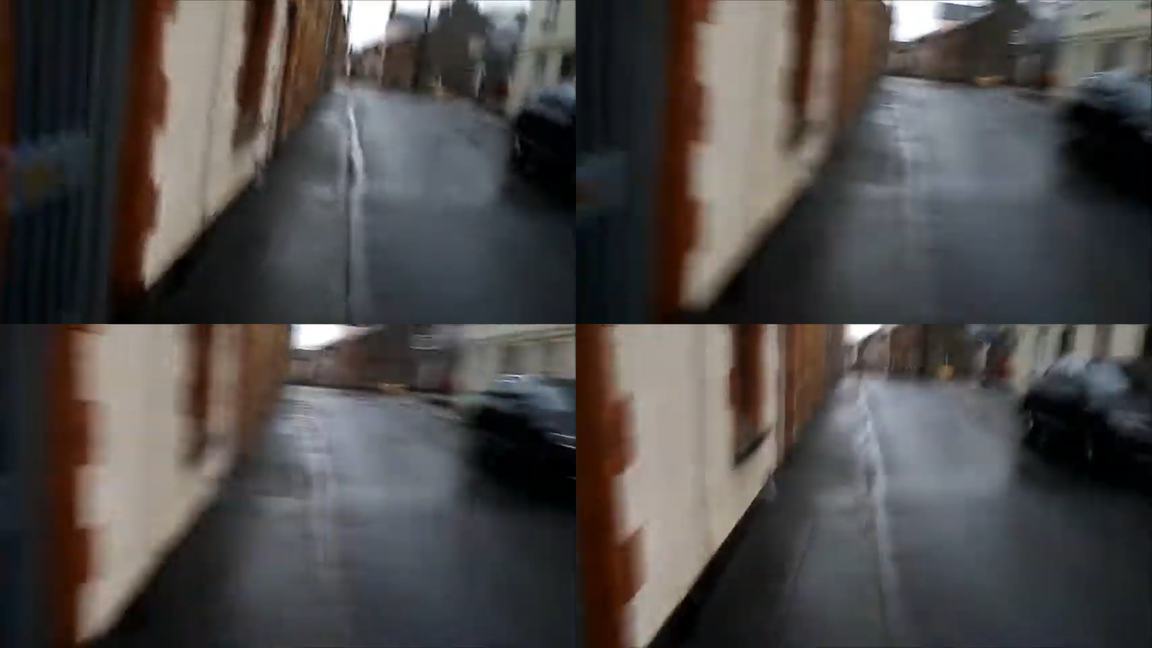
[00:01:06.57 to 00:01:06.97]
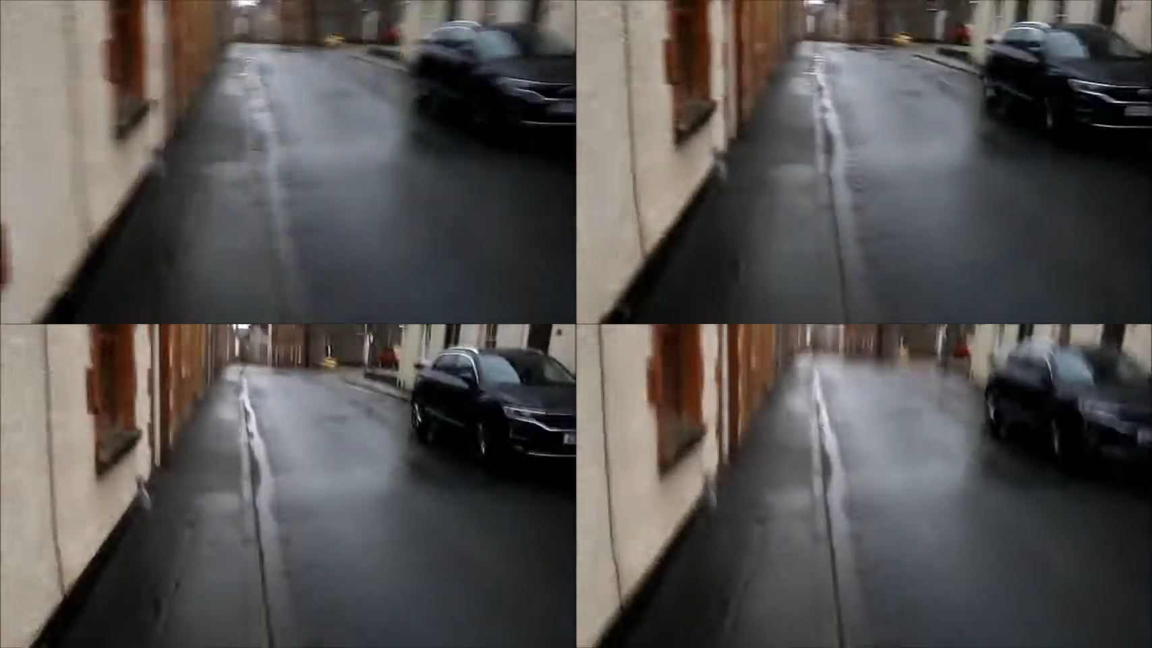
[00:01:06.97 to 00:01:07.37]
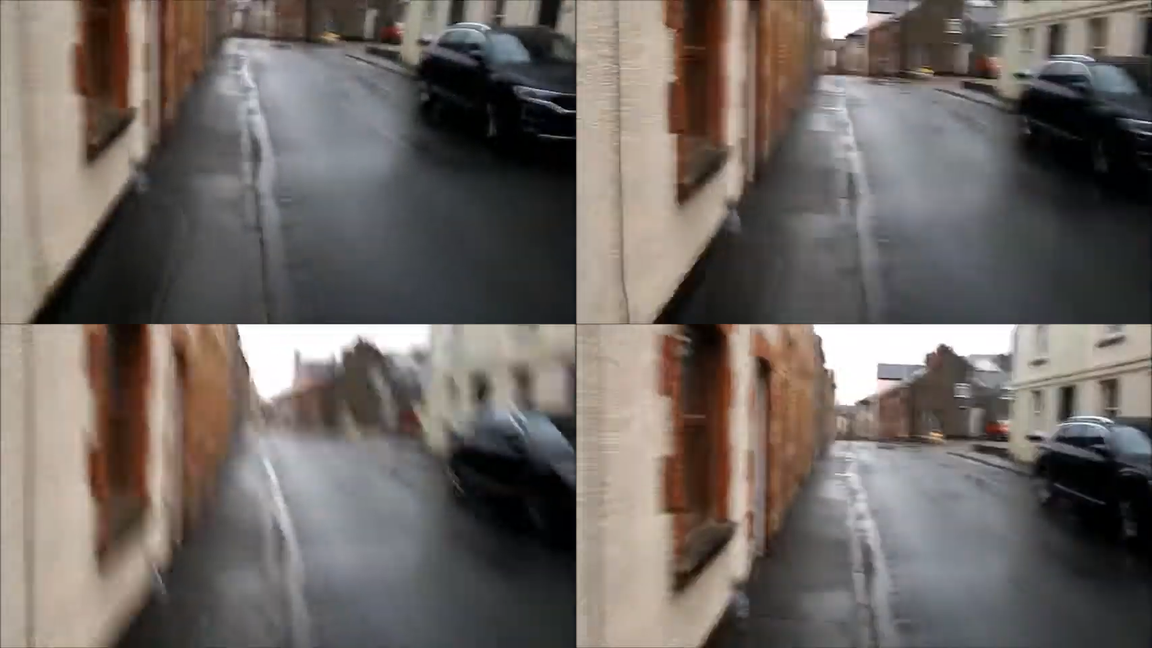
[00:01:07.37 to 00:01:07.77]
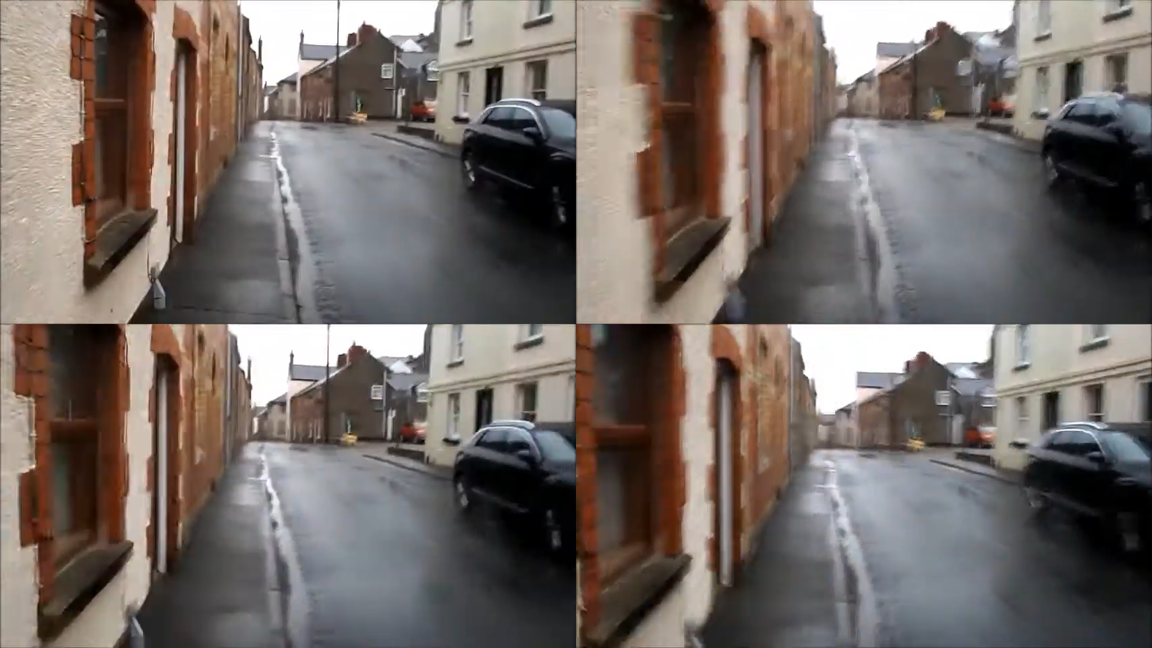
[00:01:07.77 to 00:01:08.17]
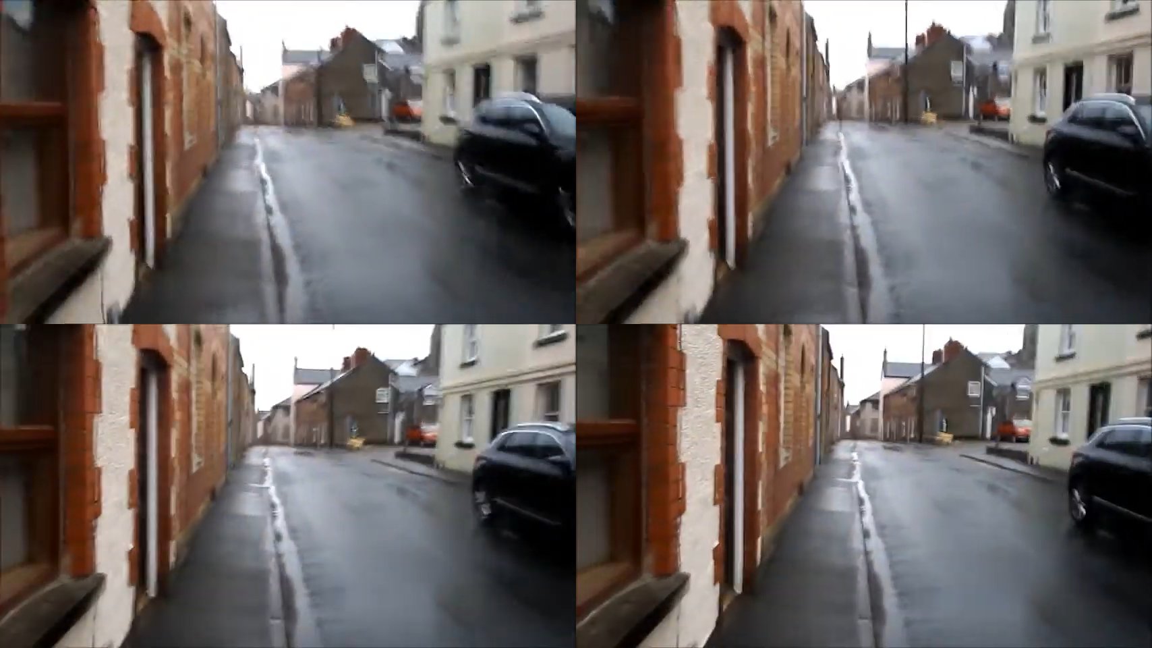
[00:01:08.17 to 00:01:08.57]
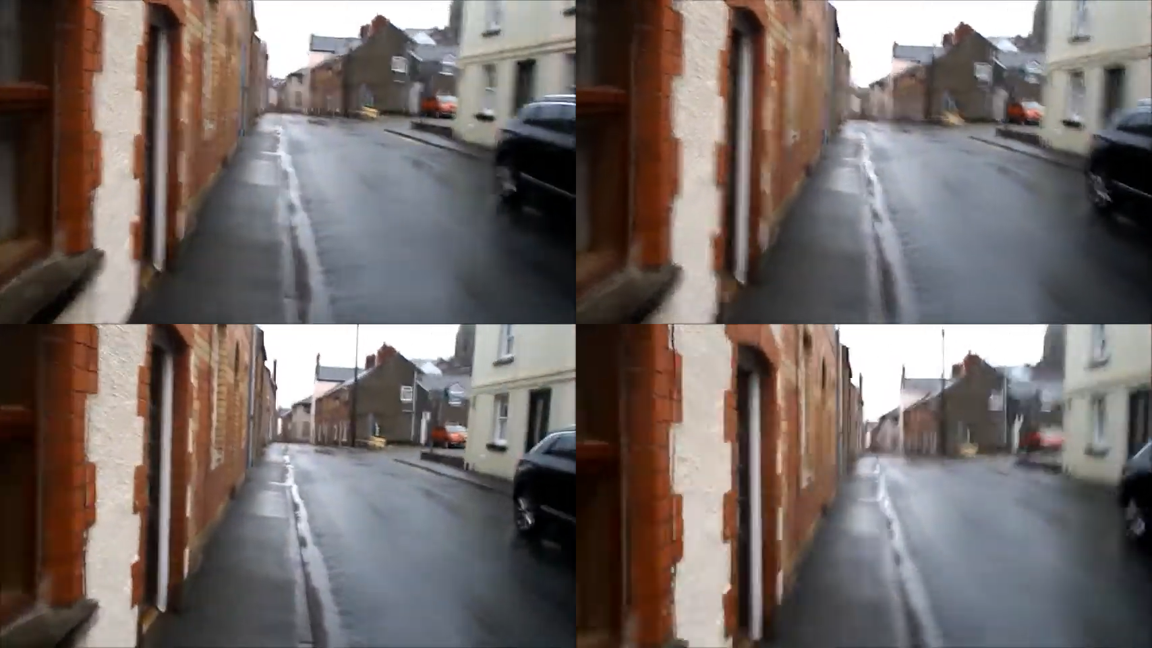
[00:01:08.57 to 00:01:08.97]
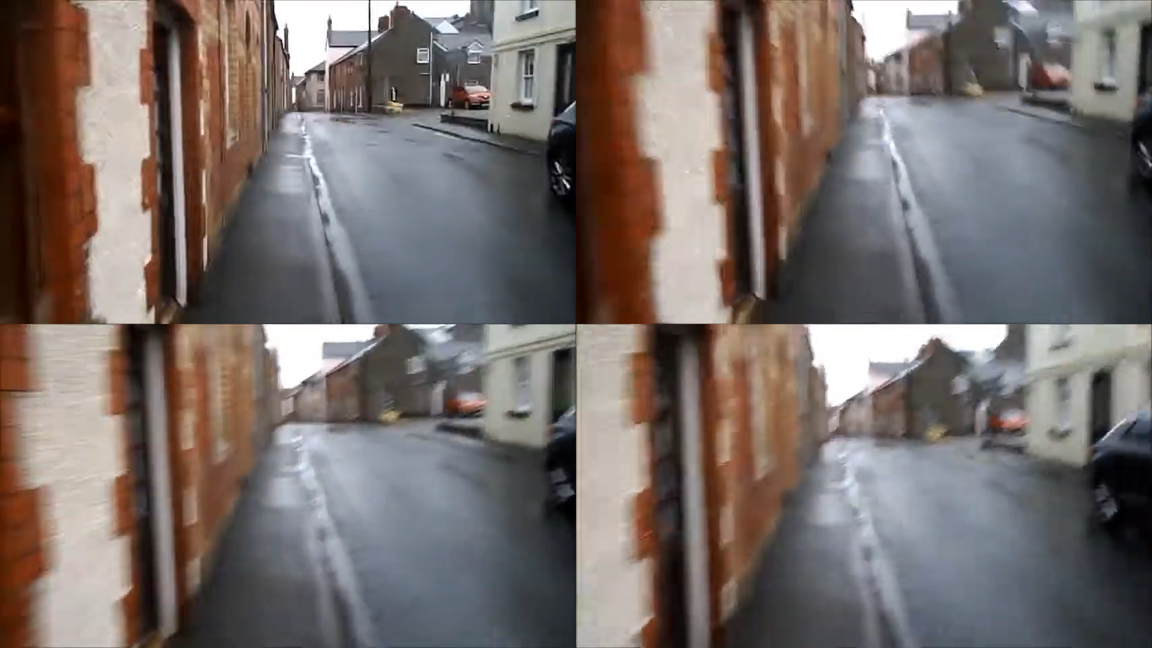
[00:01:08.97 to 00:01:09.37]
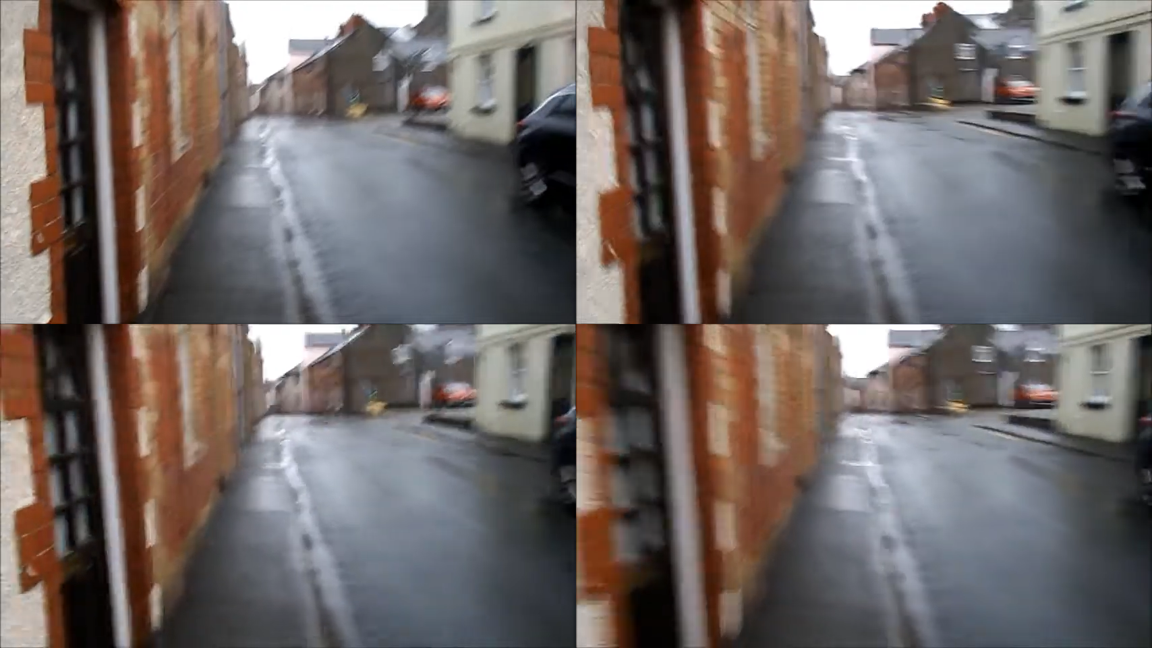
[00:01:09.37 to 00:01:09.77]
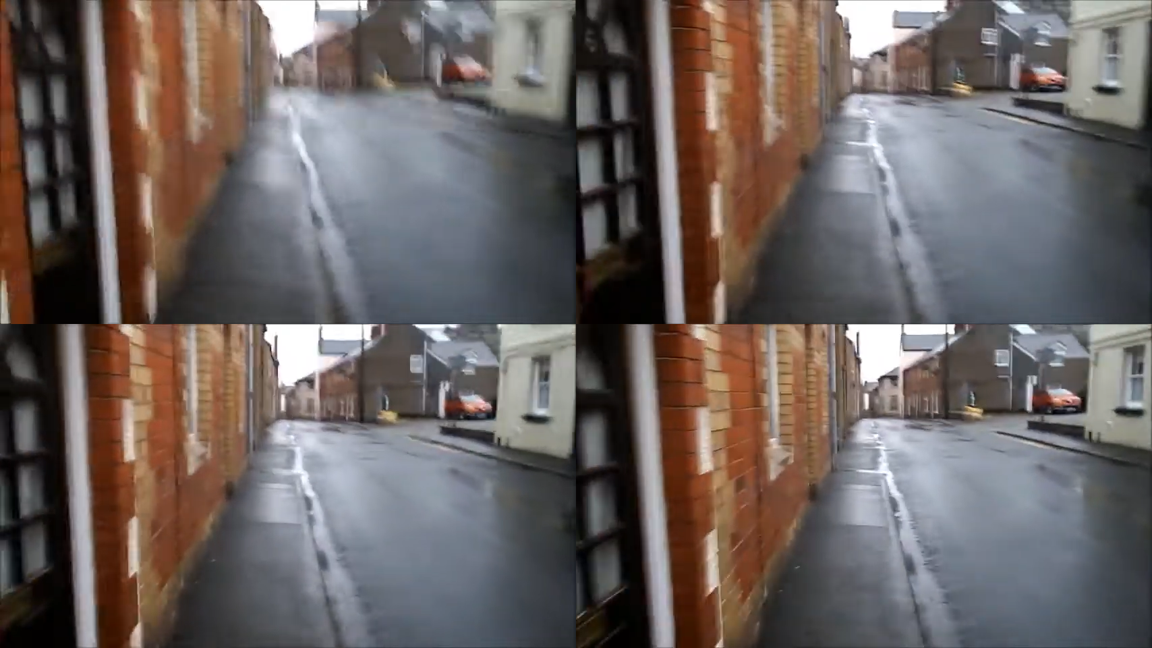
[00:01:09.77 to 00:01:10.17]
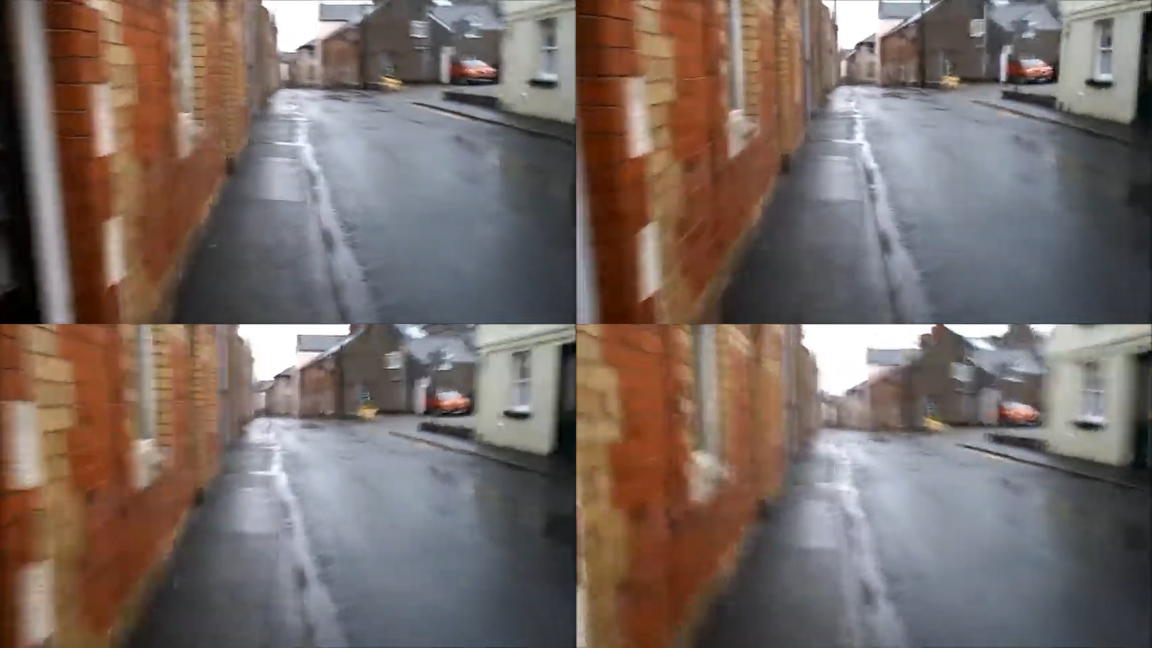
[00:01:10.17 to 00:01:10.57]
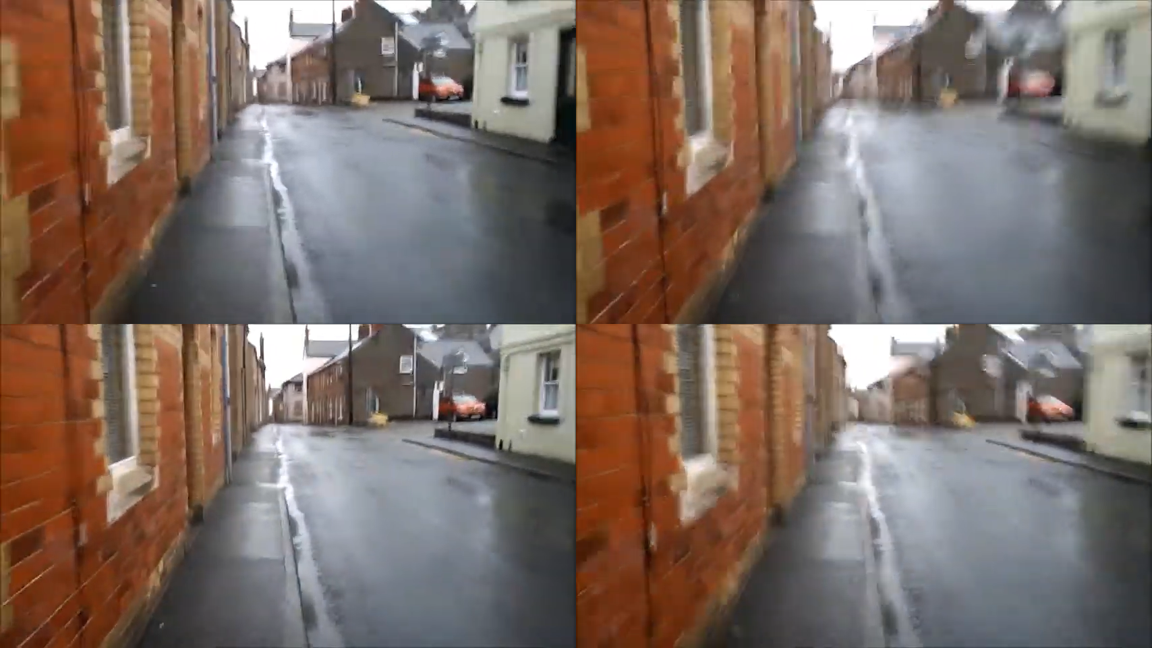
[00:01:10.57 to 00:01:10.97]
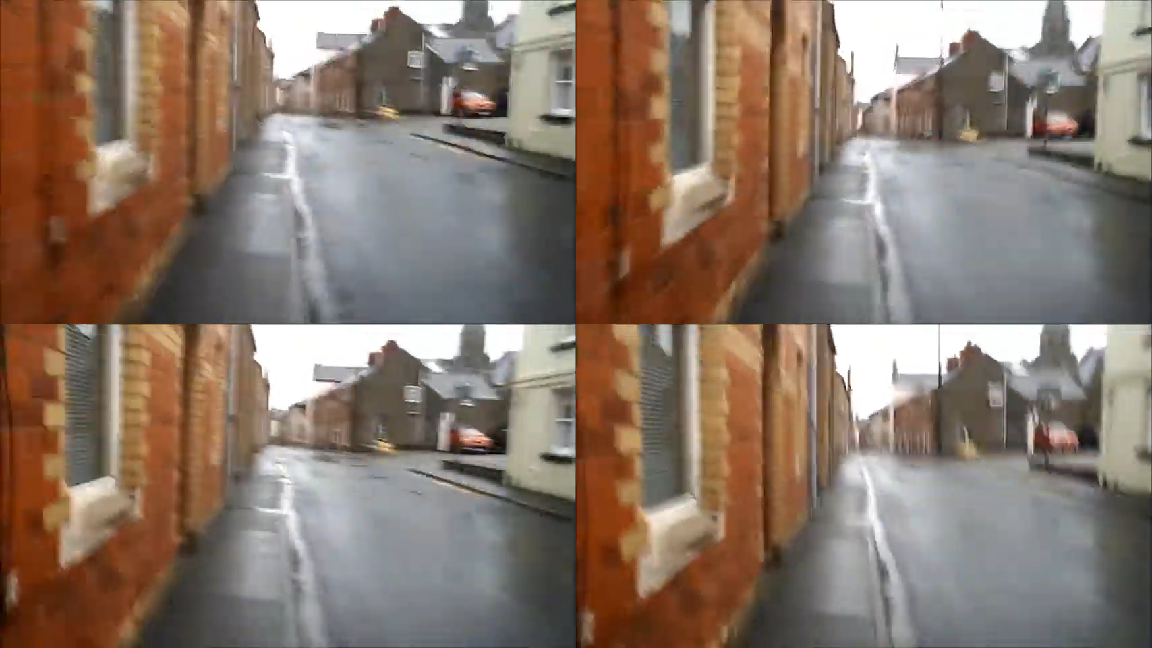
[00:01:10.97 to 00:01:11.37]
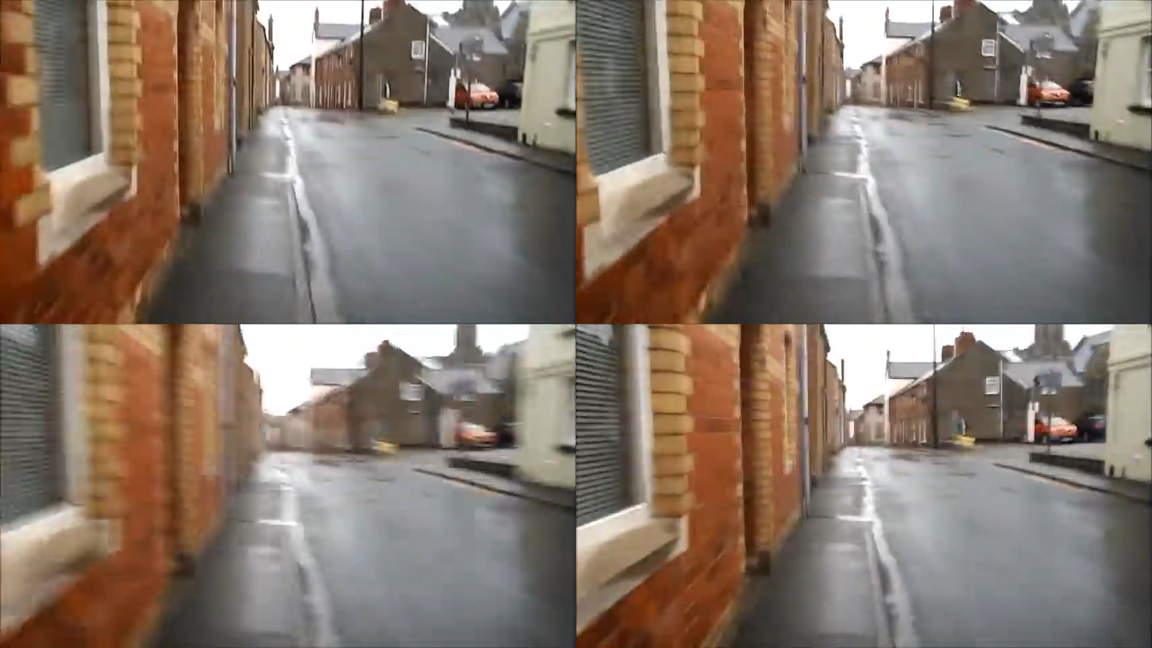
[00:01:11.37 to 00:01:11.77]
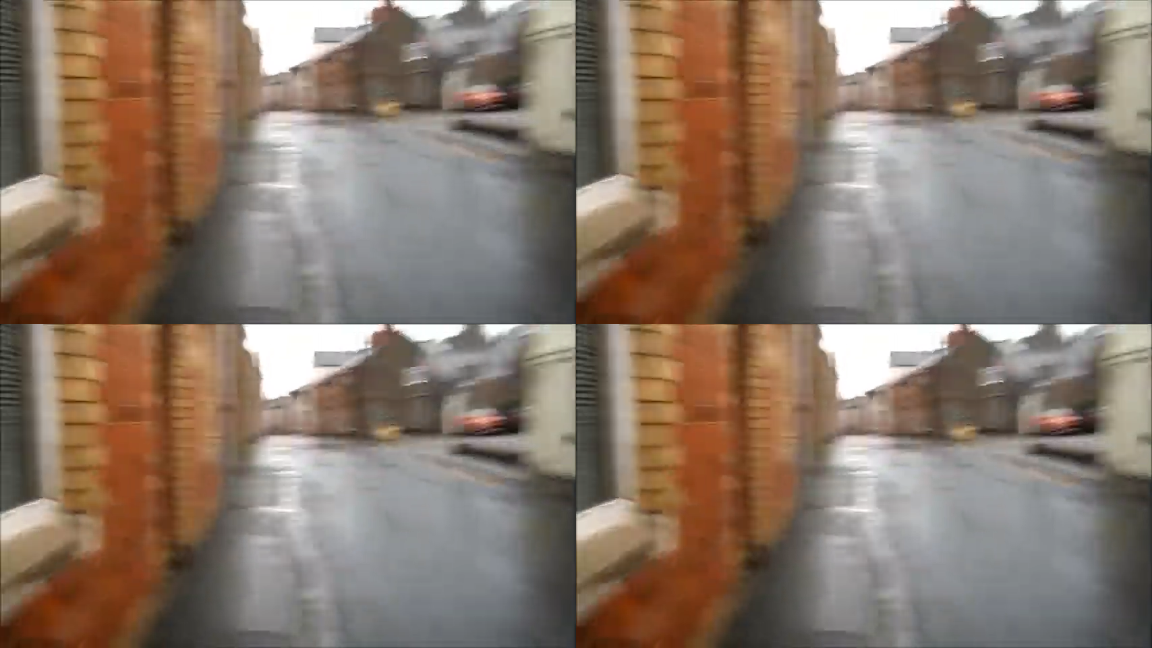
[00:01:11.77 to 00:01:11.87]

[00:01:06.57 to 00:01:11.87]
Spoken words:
No face is visible, so there are no lips to read.